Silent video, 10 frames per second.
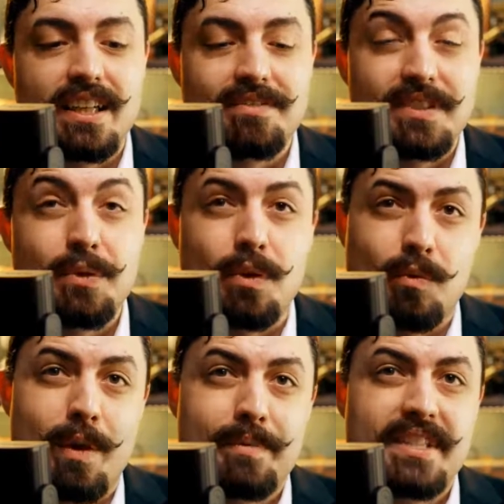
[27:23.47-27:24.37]
your
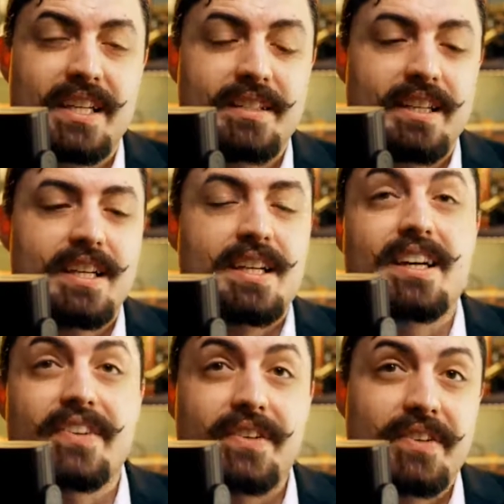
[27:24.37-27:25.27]
website,
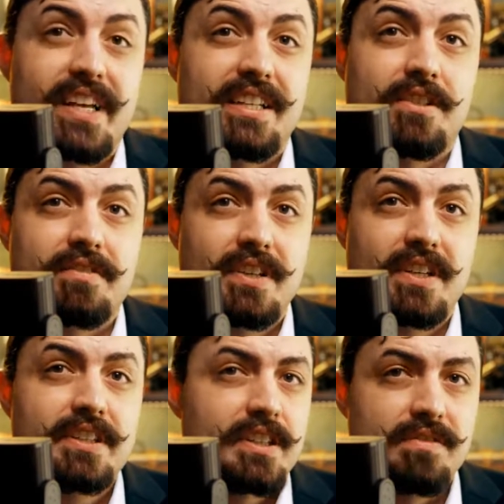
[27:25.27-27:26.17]
other than your
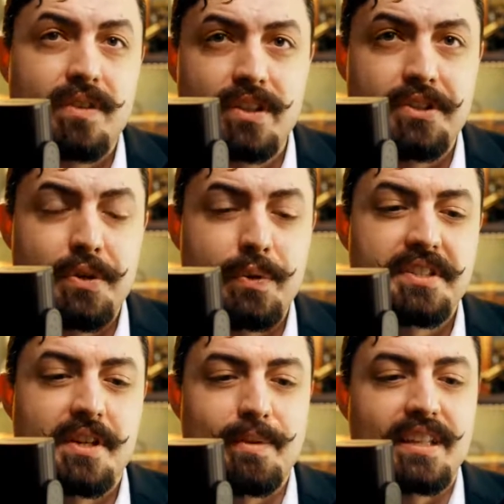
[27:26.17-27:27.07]
footer. Your footer is always
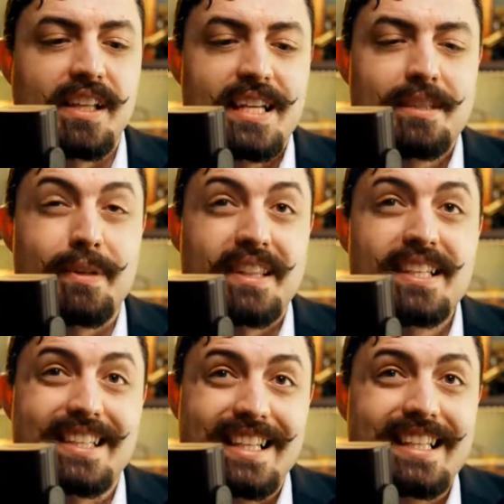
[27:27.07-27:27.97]
going to be last, but
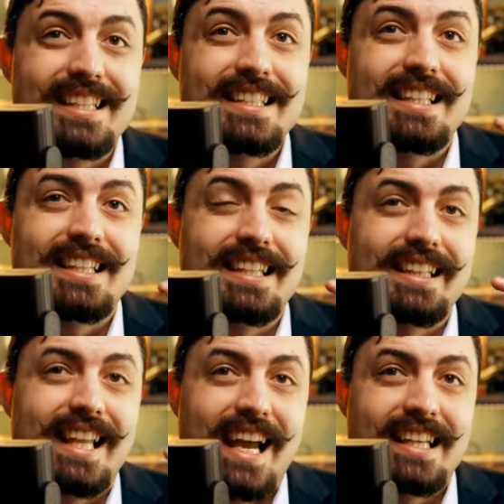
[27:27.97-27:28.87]
this is the
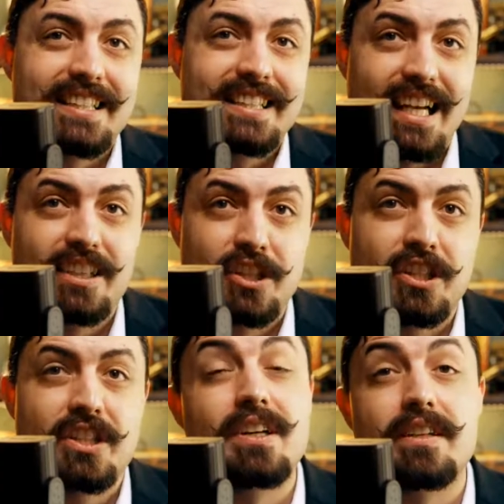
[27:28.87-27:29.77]
last
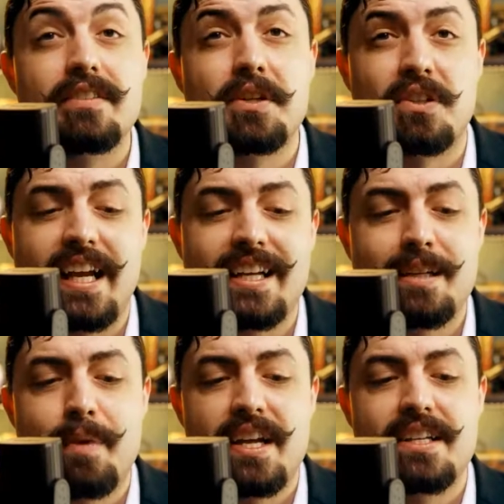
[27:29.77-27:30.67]
section of your landing
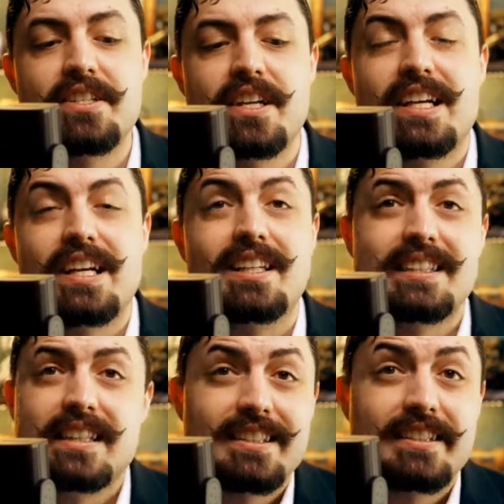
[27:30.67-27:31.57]
page. And
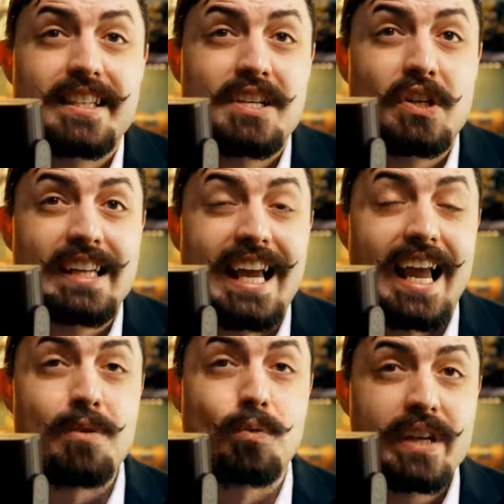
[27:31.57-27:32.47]
this is essentially
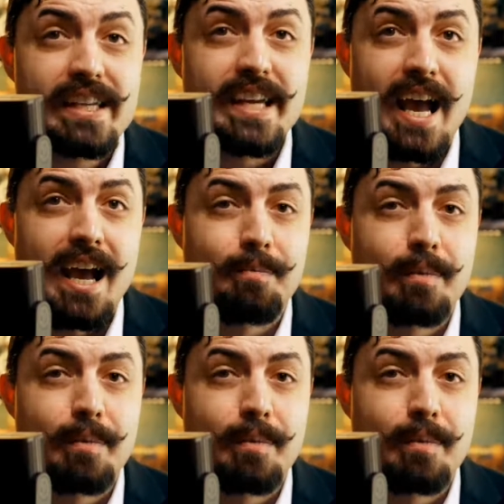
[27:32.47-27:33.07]
a recap,